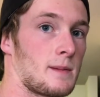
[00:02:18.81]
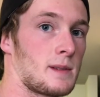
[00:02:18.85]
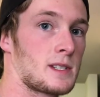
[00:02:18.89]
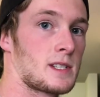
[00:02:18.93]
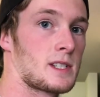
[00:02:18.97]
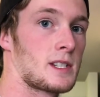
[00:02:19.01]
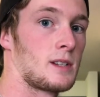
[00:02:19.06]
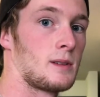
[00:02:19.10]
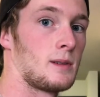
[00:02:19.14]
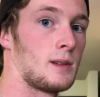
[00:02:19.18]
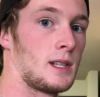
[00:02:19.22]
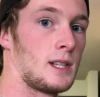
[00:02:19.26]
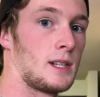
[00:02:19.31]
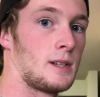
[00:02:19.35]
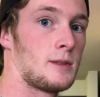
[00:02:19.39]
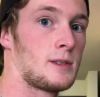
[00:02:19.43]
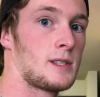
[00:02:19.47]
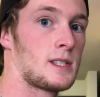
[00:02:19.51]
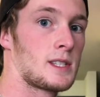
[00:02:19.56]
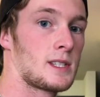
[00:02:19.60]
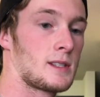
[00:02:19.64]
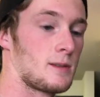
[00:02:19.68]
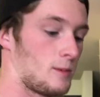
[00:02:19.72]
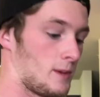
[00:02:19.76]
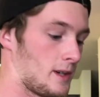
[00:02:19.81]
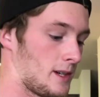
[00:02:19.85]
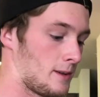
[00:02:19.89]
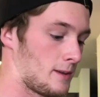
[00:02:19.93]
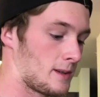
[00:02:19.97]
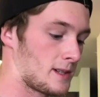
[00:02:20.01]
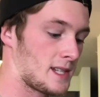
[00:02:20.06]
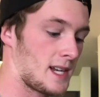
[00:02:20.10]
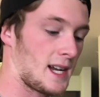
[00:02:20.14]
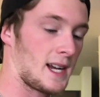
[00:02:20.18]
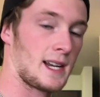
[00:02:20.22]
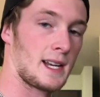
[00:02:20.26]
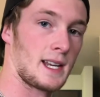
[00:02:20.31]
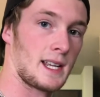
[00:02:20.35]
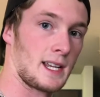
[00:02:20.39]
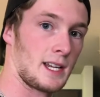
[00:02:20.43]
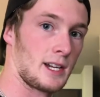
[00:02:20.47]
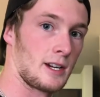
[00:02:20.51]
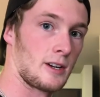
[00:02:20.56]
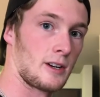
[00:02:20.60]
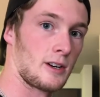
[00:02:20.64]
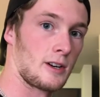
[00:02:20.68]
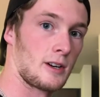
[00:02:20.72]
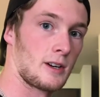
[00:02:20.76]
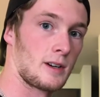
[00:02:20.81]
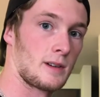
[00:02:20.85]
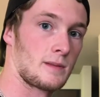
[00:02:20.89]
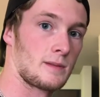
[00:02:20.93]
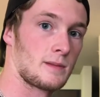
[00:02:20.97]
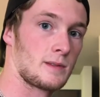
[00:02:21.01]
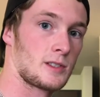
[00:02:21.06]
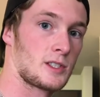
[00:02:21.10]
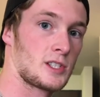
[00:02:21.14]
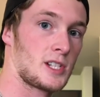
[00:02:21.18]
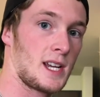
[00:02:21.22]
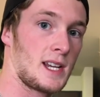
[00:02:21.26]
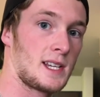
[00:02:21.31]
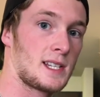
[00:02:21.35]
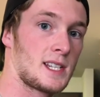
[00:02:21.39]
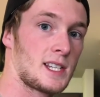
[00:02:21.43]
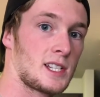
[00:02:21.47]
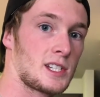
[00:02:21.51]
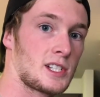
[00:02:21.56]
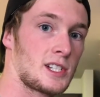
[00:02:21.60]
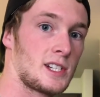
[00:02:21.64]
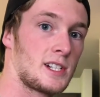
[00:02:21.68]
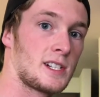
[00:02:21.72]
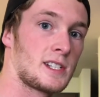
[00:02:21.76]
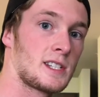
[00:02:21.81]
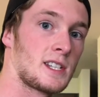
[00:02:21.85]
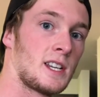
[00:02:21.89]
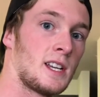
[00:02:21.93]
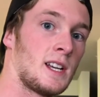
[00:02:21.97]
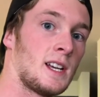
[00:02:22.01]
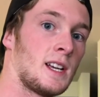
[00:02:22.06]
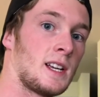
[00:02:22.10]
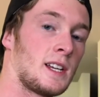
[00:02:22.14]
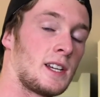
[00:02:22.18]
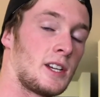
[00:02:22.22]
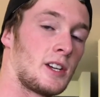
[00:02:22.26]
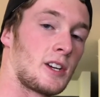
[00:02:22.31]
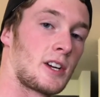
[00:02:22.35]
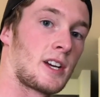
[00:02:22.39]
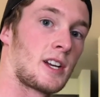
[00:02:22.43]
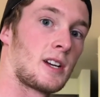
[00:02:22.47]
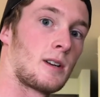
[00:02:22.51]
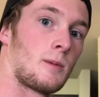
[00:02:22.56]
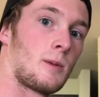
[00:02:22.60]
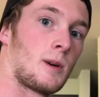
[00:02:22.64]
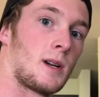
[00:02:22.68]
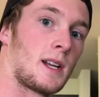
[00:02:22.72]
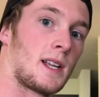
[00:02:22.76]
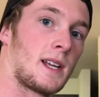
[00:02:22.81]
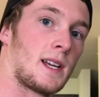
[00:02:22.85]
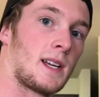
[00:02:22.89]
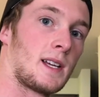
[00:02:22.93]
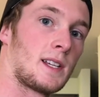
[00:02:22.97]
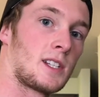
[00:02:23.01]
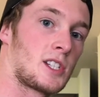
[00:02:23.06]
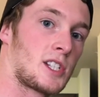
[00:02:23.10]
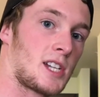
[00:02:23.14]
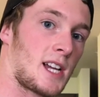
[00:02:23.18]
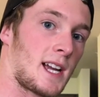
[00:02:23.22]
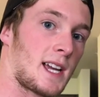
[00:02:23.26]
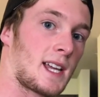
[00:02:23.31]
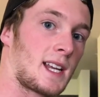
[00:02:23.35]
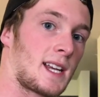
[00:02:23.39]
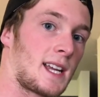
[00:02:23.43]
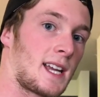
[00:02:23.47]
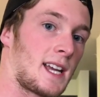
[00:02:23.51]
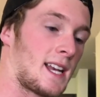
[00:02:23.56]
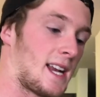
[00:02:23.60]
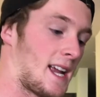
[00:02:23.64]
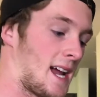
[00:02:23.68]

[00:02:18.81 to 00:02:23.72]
was too loose when you were tightening your chain tensioners, you're going to want to check it again